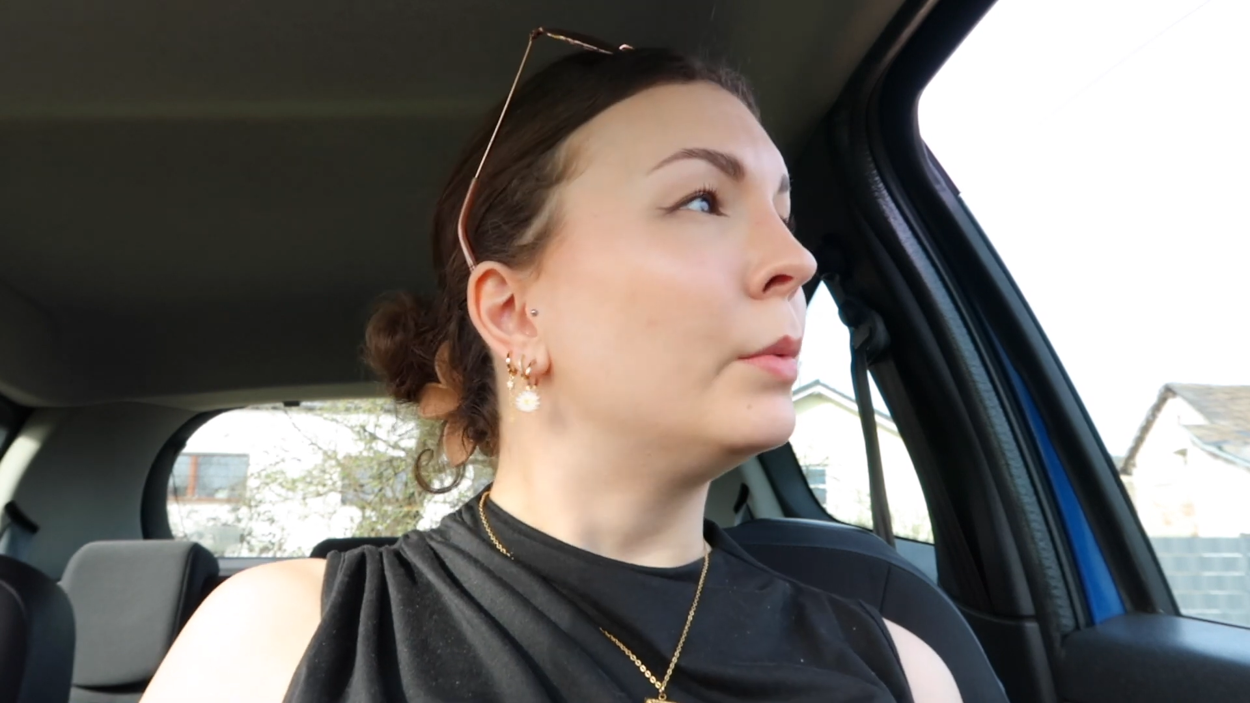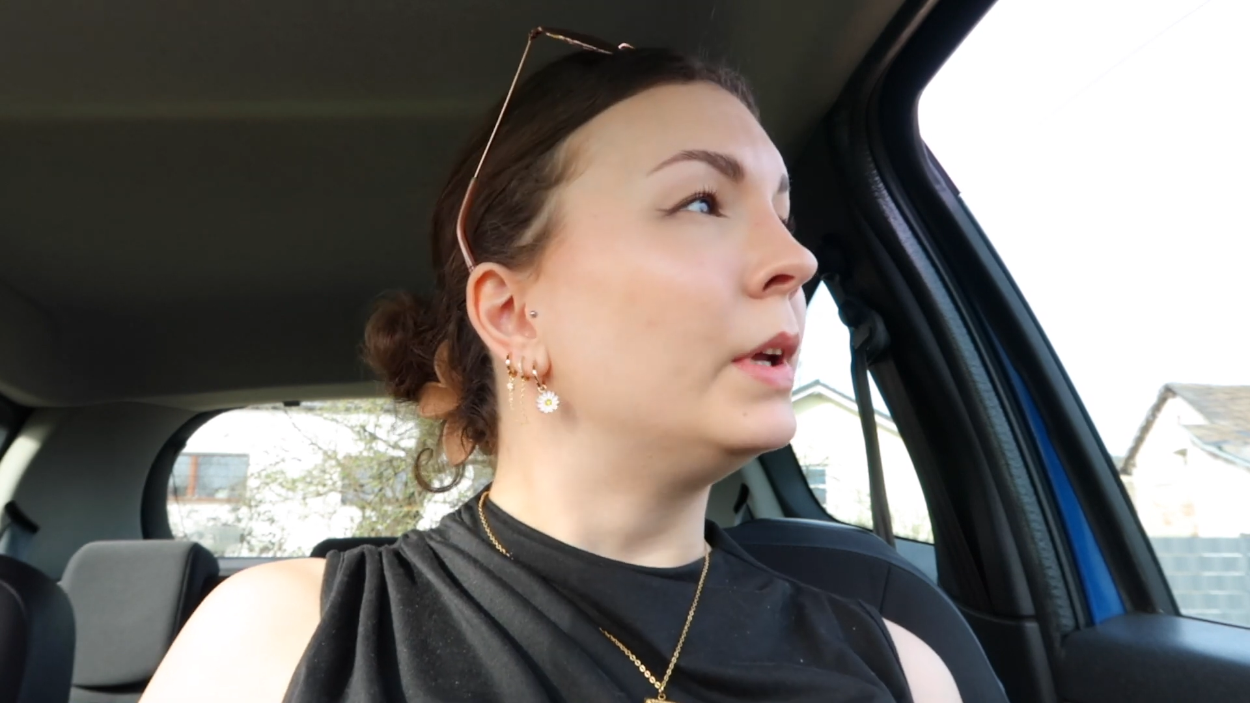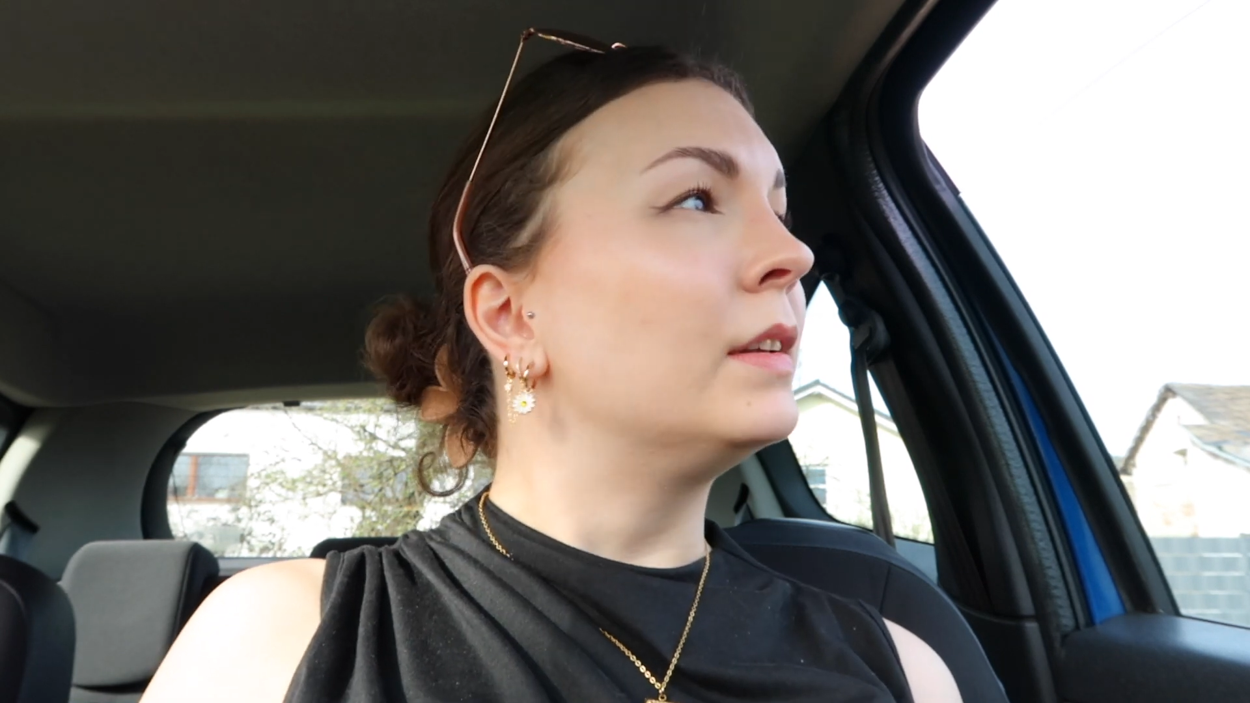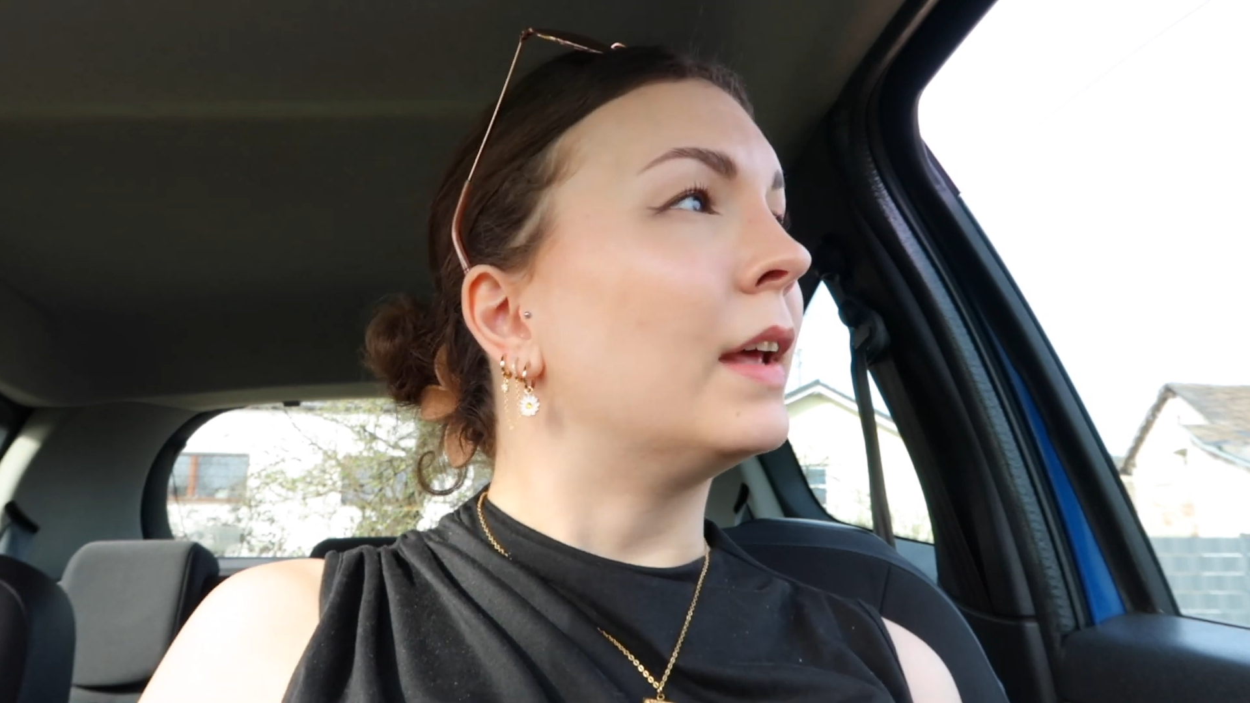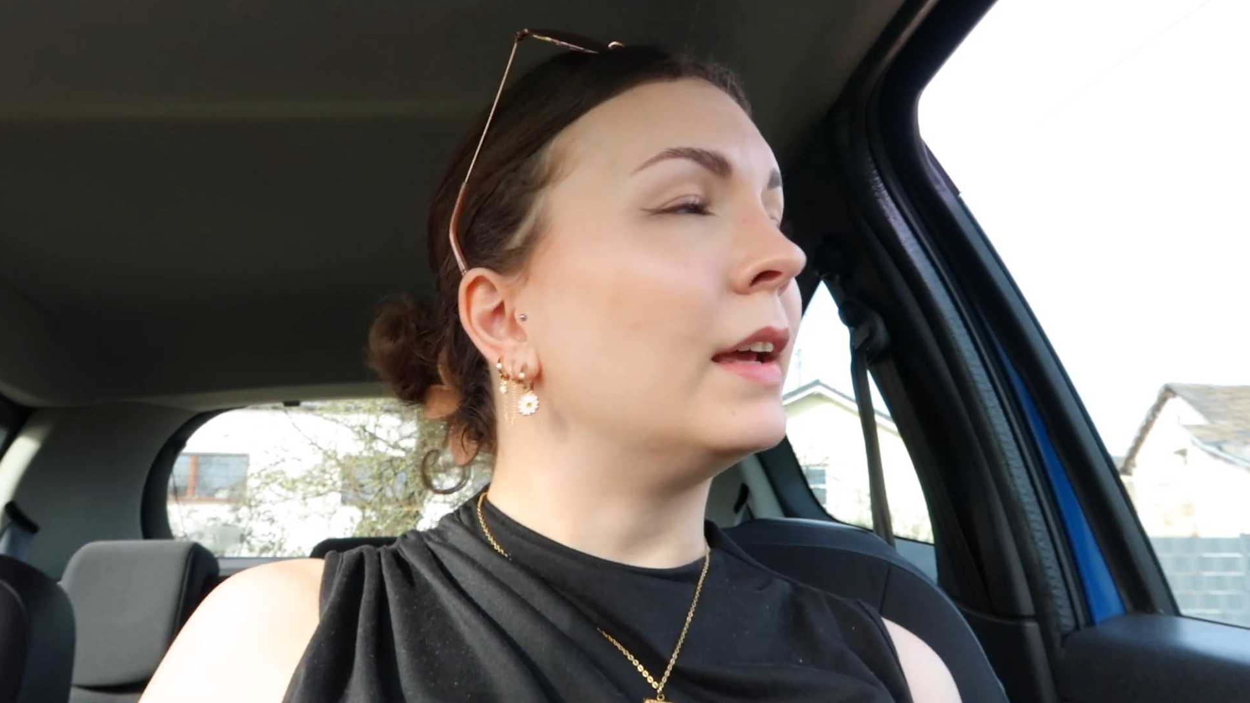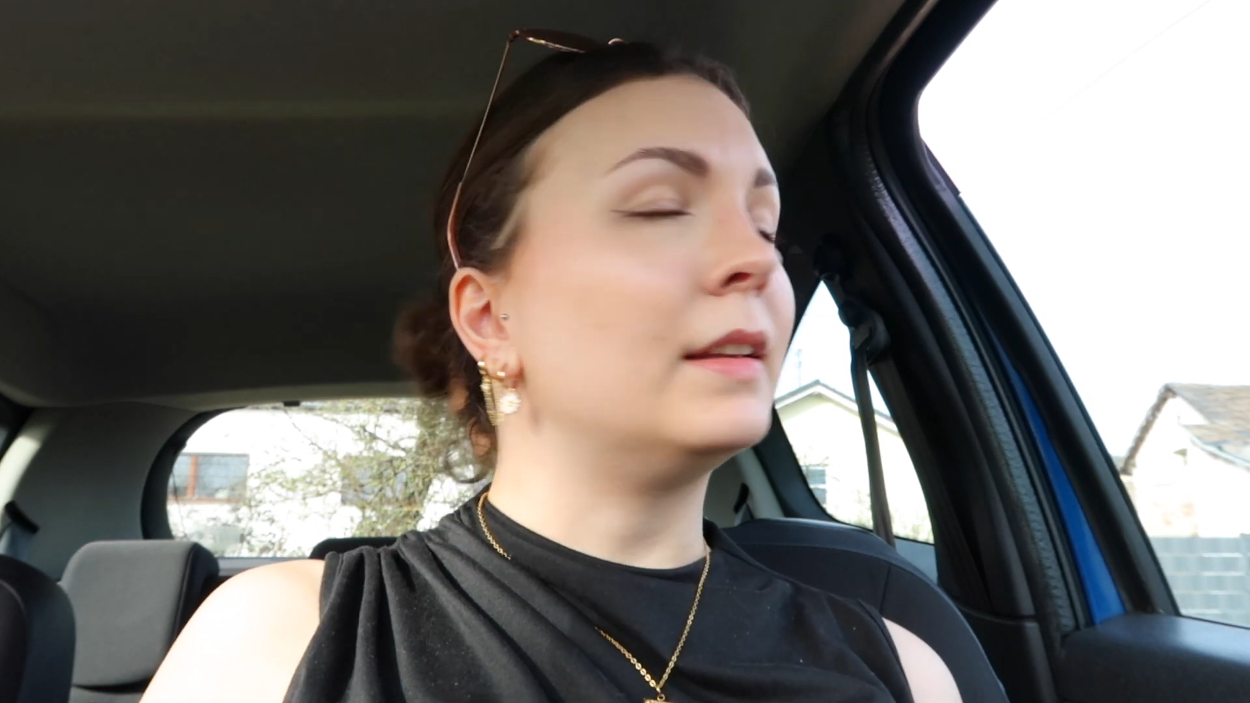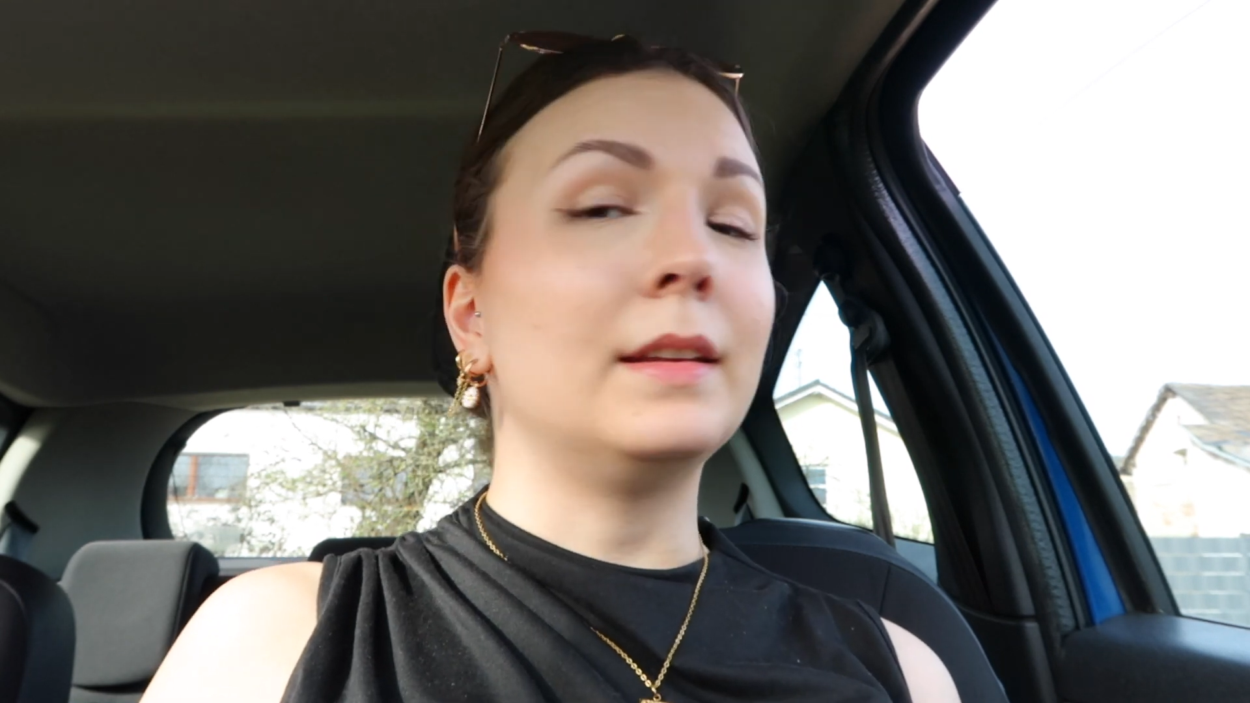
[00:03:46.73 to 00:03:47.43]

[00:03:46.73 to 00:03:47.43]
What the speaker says: weekday